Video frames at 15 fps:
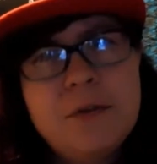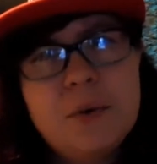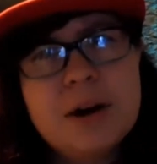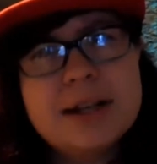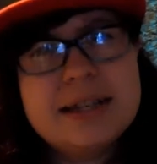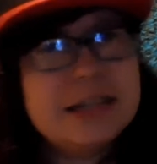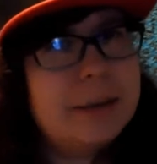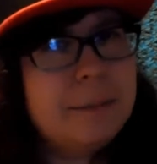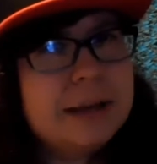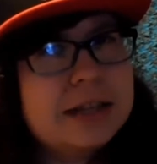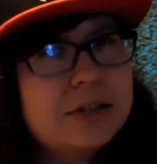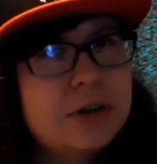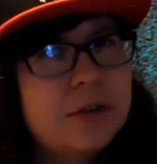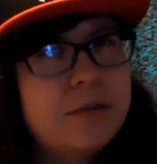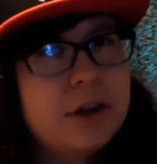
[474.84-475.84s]
you want to see a
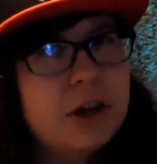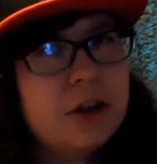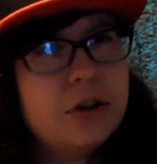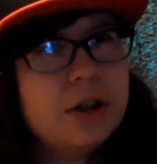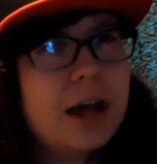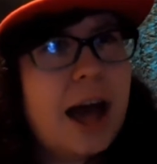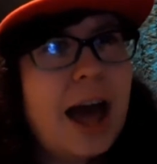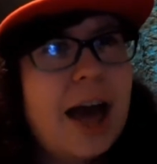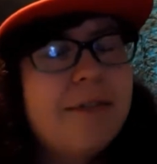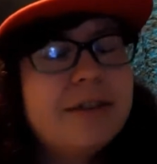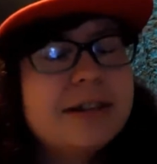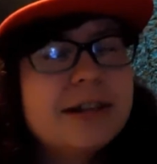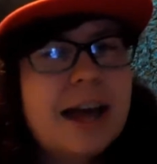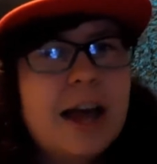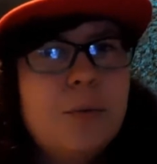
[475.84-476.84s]
mystery video that I haven't
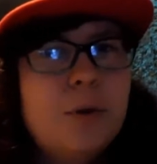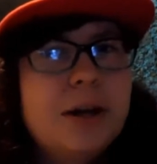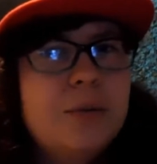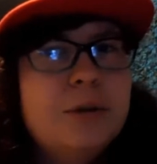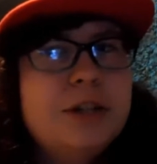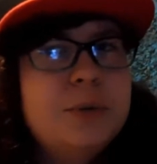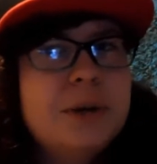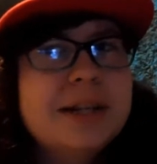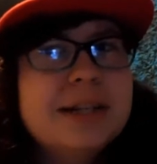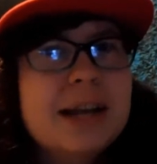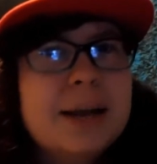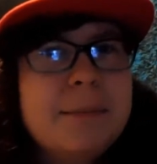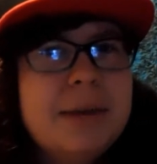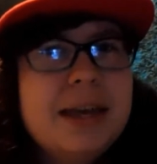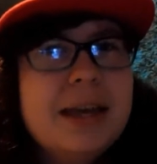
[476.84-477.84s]
decided what which one is going
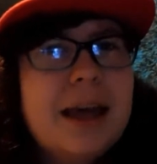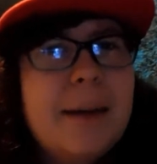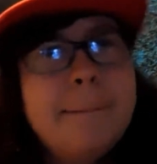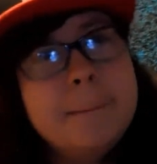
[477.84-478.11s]
to be yet,